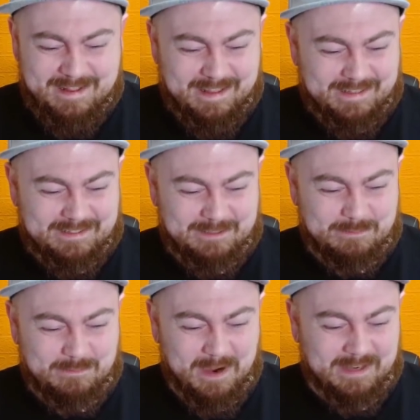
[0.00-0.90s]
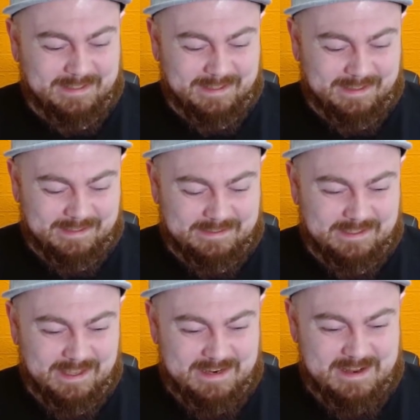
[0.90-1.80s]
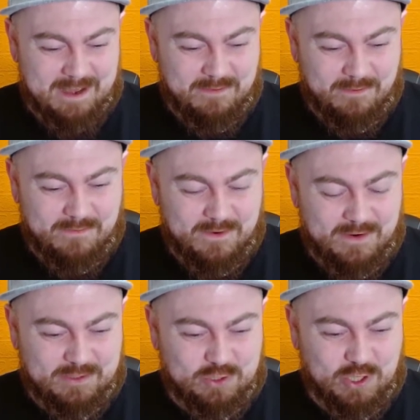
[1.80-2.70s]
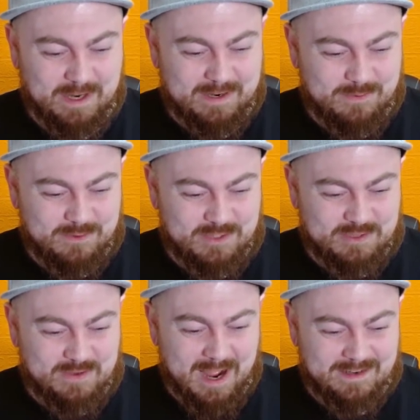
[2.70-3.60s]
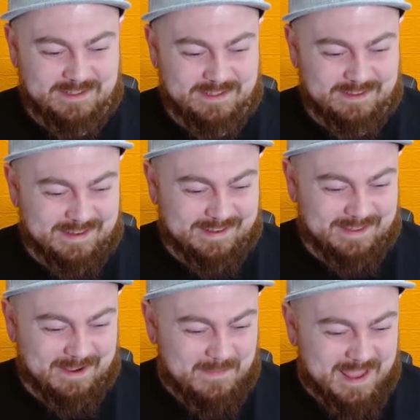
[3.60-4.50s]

Like, she's practically like sliding off her fucking chair while she's answering like that.